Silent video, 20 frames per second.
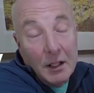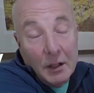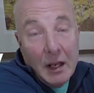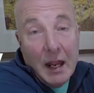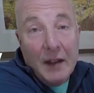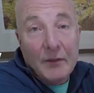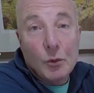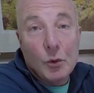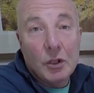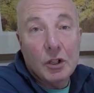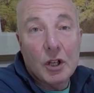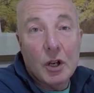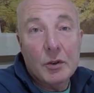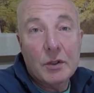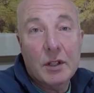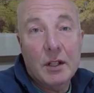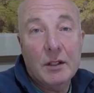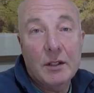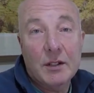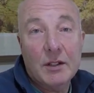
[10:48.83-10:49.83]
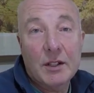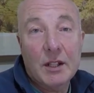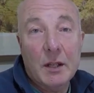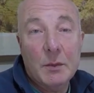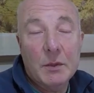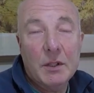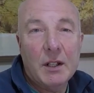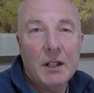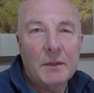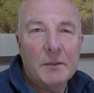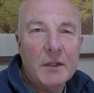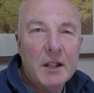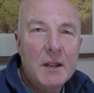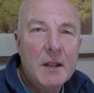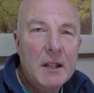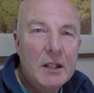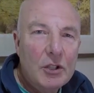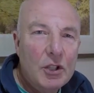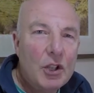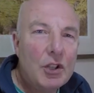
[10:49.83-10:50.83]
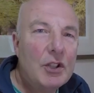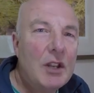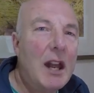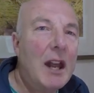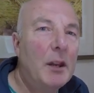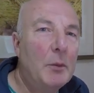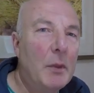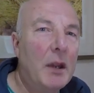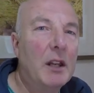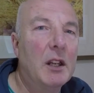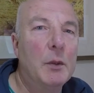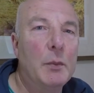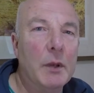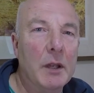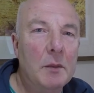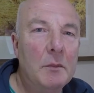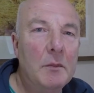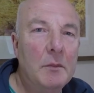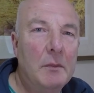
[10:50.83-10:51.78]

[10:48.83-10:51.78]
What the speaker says: Everyone goes in at the same time. Just hang back a bit.